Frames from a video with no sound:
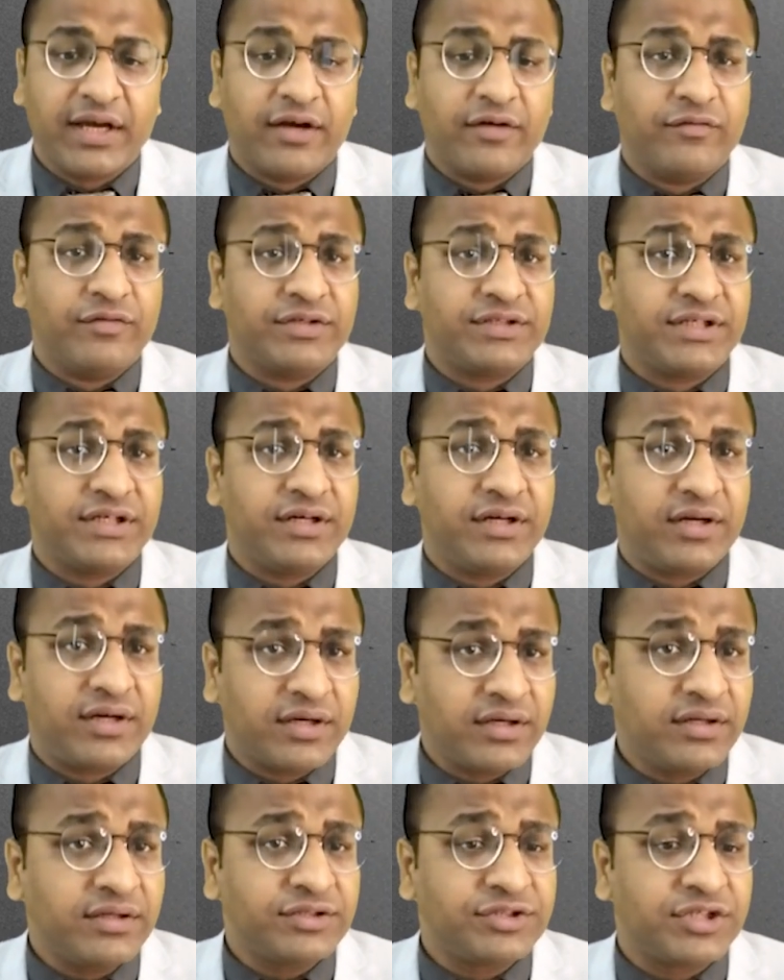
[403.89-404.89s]
which in
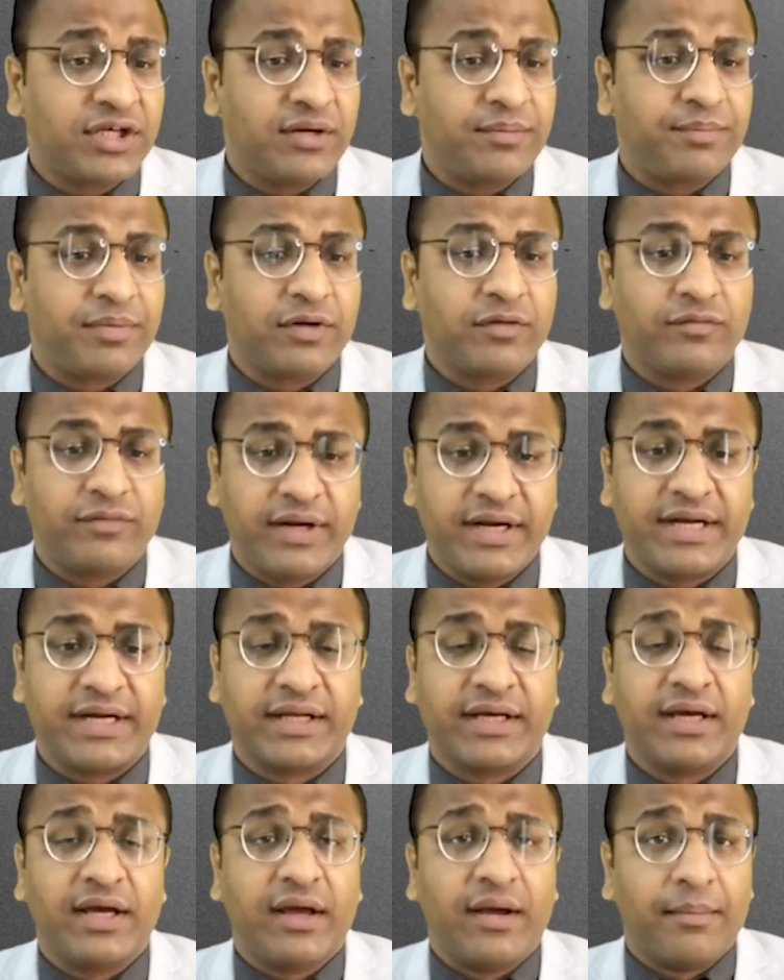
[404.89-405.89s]
turn shall
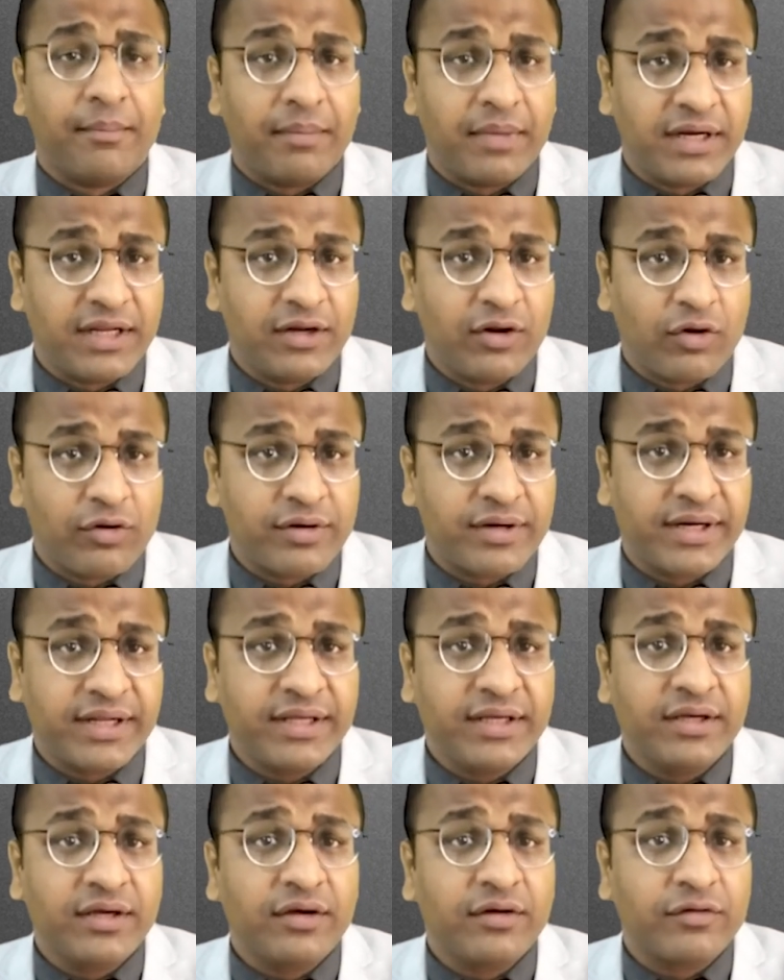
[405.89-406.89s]
prevent money
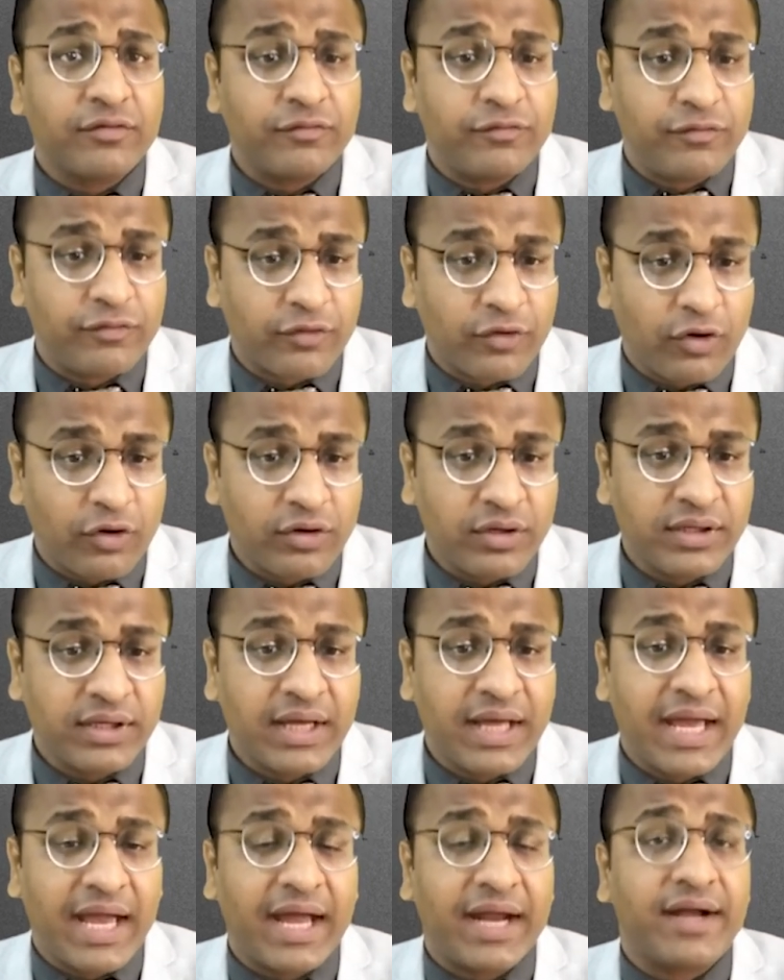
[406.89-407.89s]
laundering, fraud,
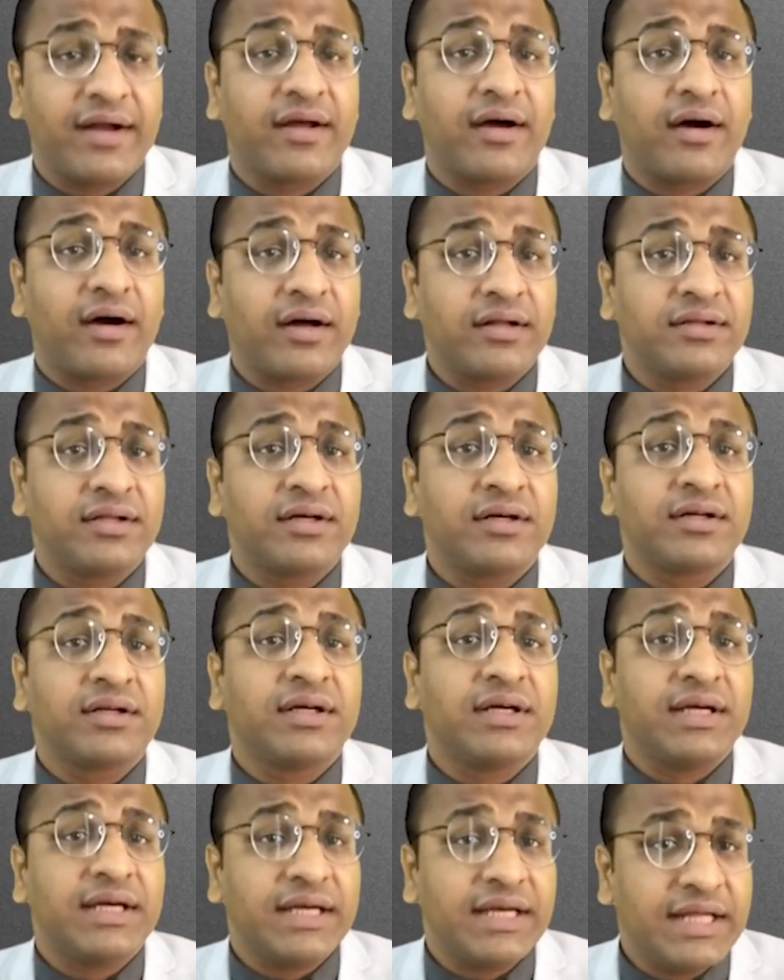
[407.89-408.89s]
and other
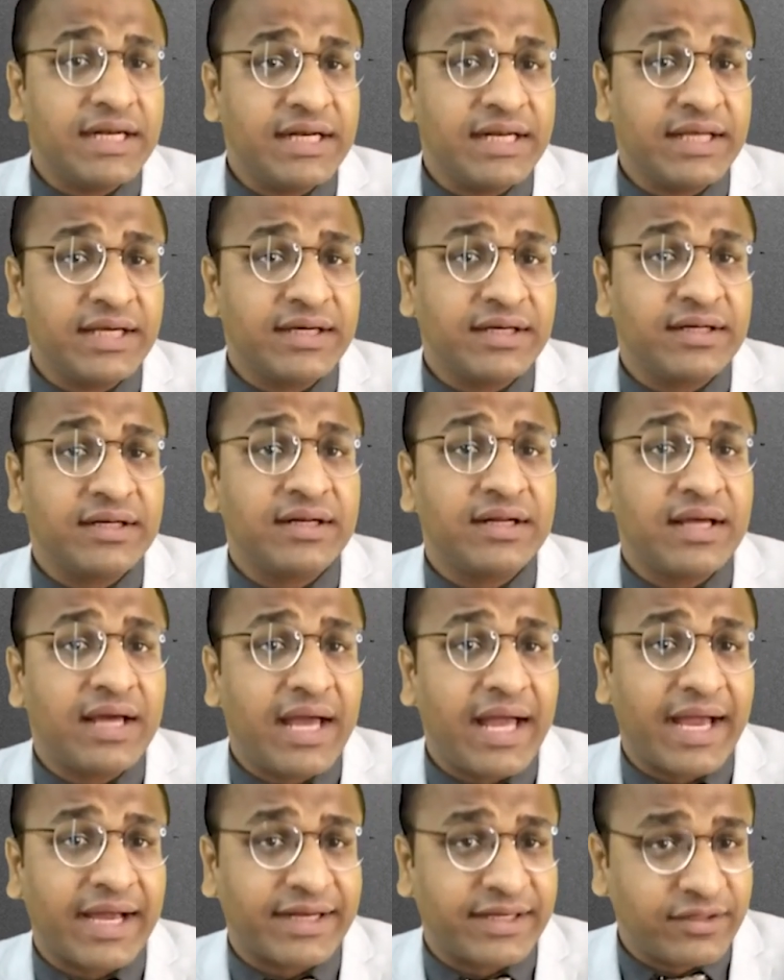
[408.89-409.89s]
illegal
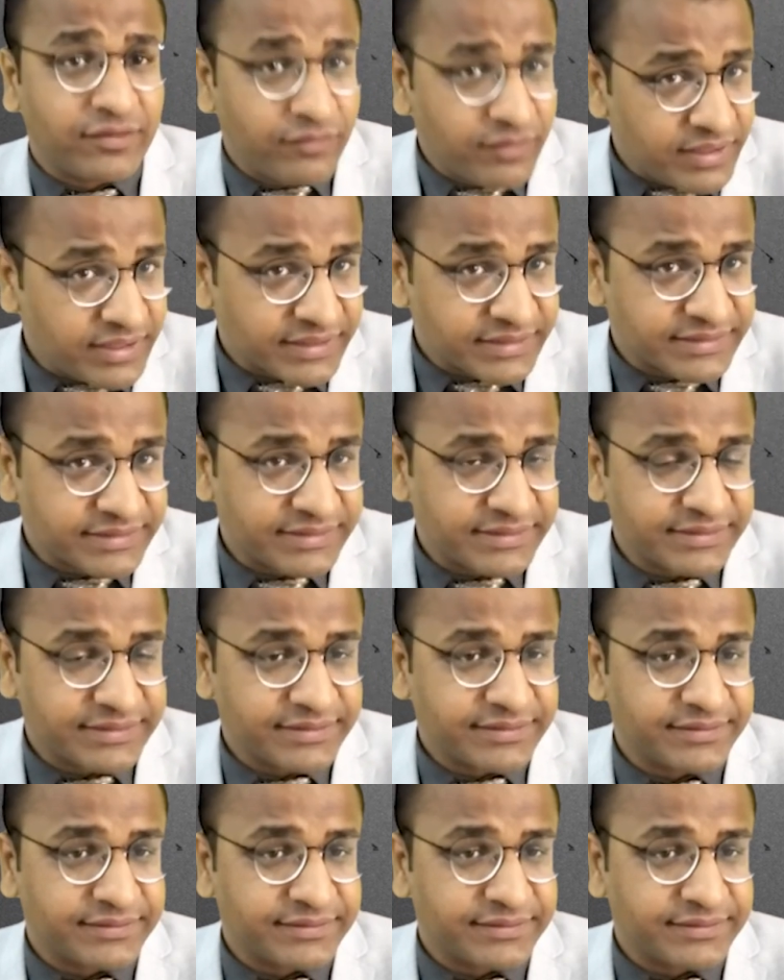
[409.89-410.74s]
activities.